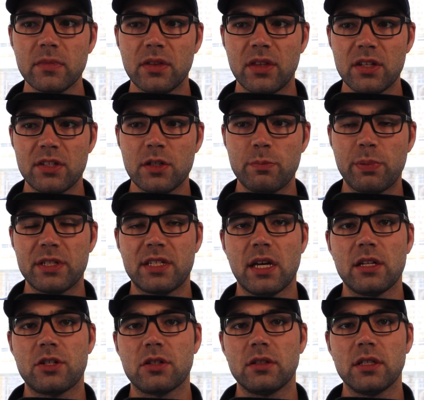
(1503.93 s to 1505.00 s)
This is
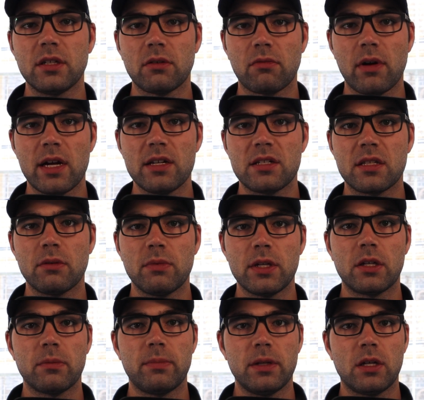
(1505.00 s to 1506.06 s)
potentially a race that we
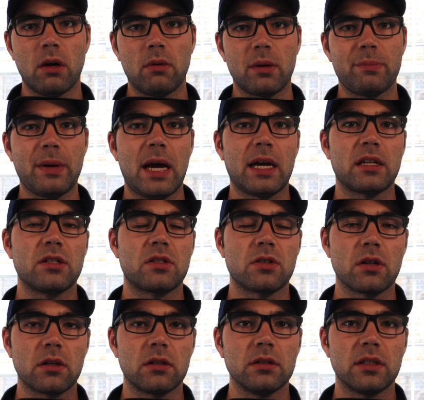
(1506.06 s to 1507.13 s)
could be going back and
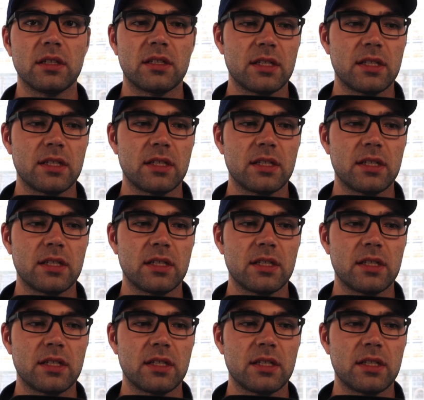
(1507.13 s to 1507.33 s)
circling,